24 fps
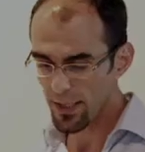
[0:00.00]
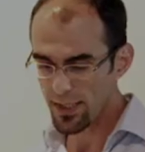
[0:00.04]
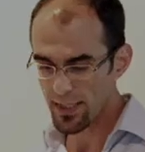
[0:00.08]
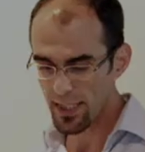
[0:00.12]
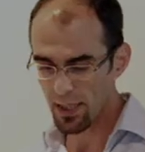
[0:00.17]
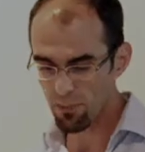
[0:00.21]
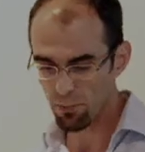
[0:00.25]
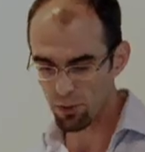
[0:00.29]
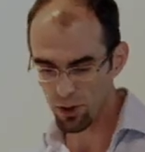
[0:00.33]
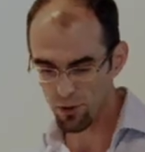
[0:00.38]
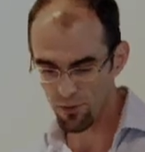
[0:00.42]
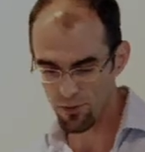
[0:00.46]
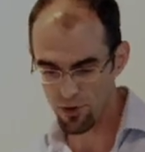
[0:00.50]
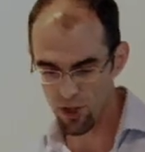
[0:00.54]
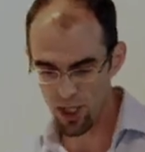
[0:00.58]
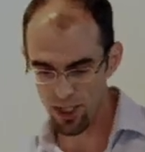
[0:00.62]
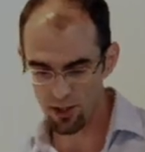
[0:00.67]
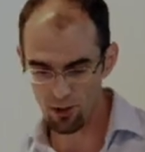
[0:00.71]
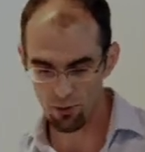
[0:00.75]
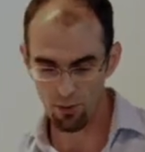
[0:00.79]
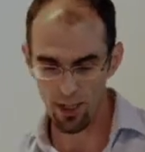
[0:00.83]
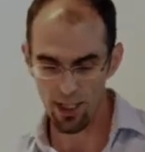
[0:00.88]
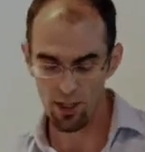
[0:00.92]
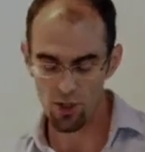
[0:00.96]
example of
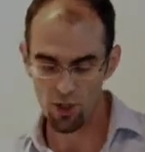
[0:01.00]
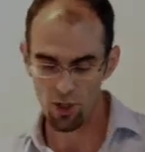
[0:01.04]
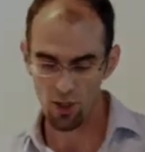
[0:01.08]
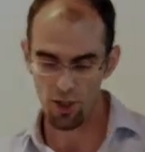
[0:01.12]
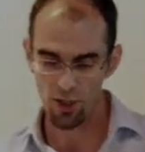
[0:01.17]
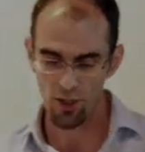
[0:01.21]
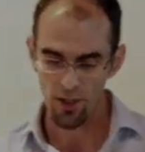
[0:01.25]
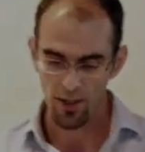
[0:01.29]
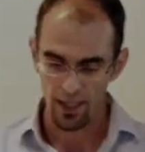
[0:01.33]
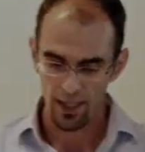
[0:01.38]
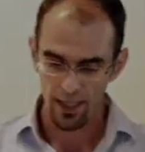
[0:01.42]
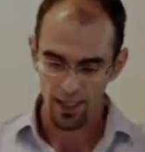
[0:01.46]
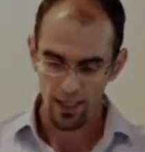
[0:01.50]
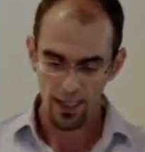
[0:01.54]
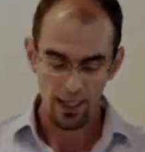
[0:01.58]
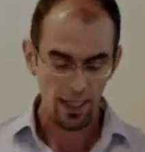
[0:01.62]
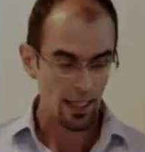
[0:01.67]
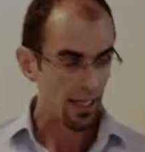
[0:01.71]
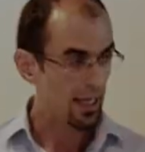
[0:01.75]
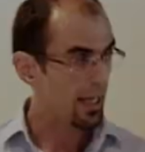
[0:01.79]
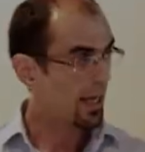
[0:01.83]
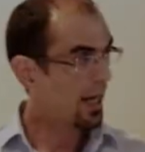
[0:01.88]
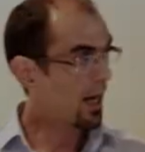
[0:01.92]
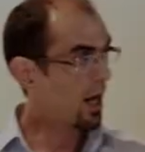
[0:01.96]
generation
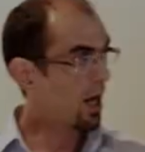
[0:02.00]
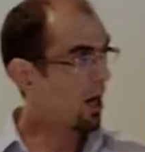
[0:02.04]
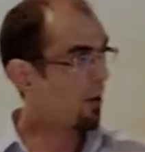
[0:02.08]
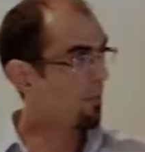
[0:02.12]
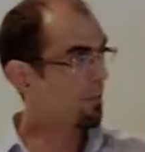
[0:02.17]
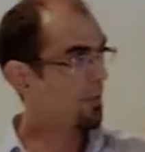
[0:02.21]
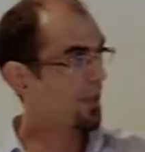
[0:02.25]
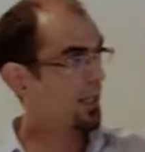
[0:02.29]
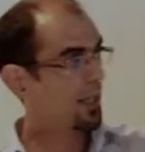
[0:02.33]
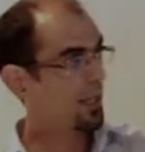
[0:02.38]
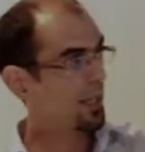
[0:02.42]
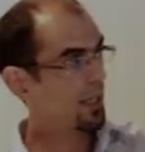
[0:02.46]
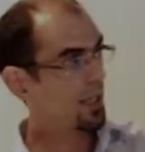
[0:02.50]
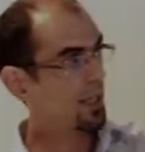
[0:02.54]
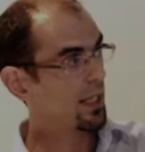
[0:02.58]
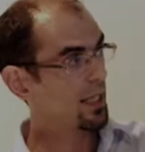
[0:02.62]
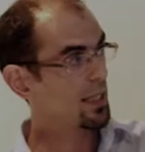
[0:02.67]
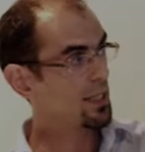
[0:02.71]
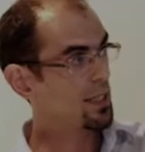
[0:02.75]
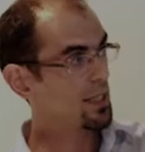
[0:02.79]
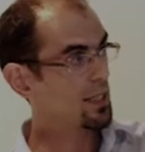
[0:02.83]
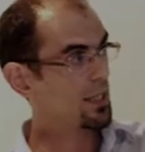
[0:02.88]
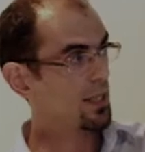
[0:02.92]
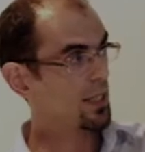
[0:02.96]

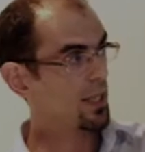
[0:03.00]
is